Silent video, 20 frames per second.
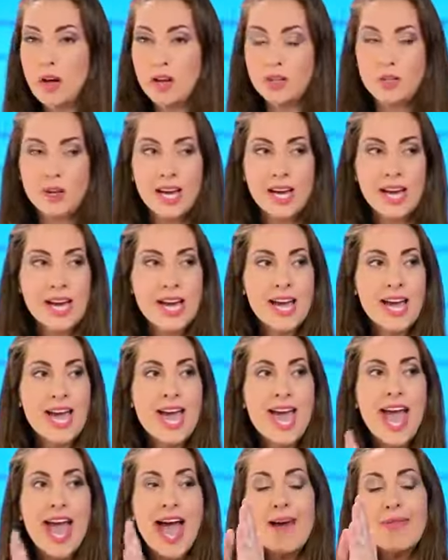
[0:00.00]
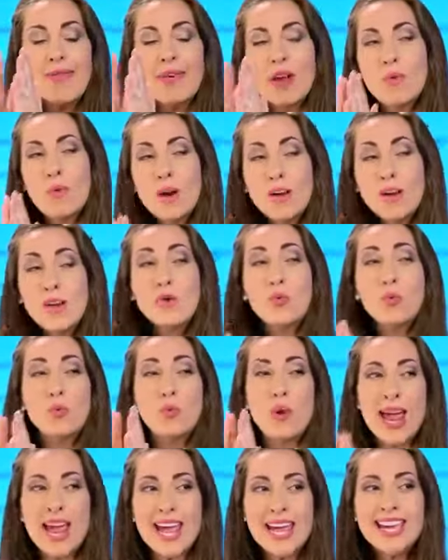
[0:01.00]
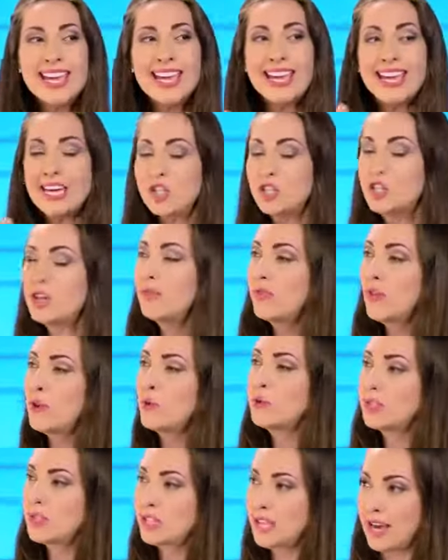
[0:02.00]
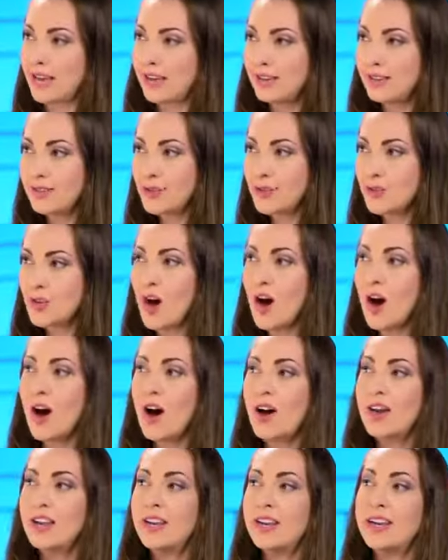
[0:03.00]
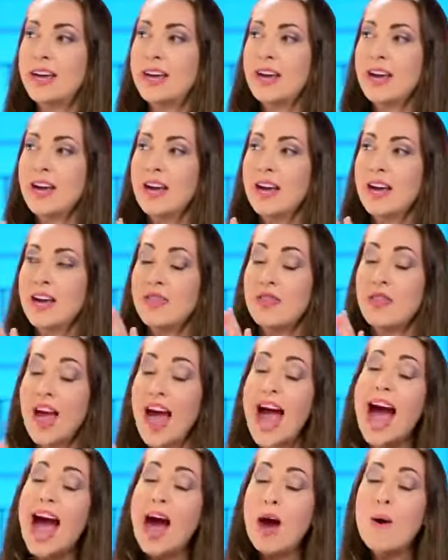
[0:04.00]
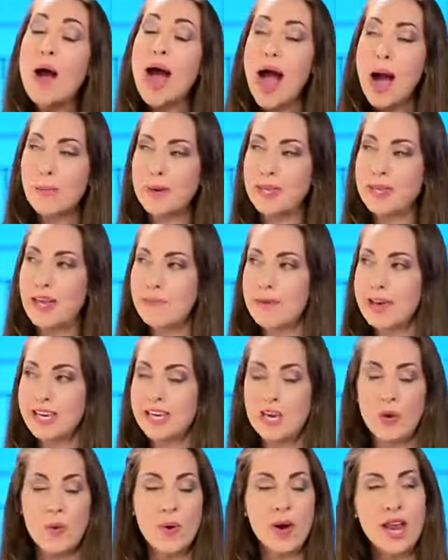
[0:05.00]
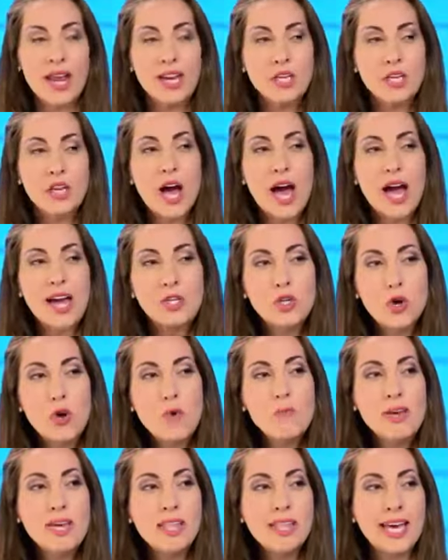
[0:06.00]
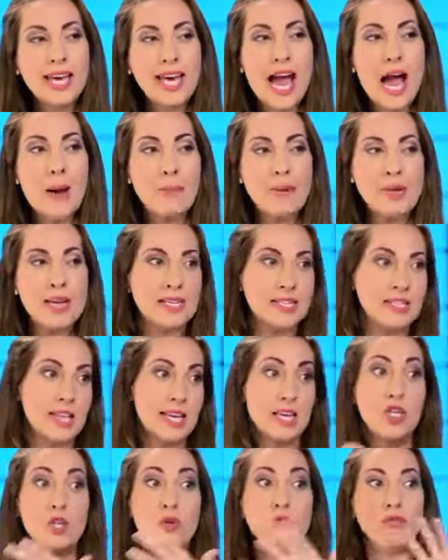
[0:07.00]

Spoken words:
laundry. And then I want you to rank each of those things on how happy they make you. And I don't mean like happiness like